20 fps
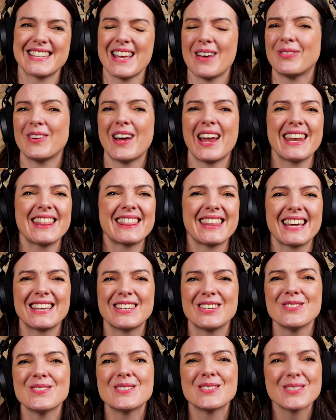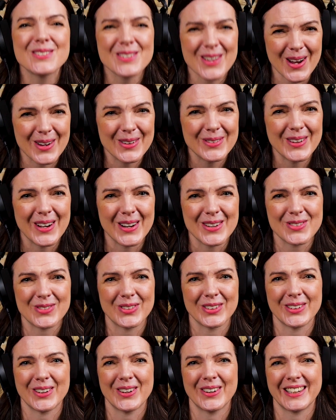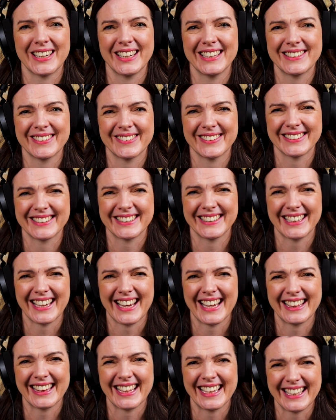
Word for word: Stefan. Thank you so much for talking to us today.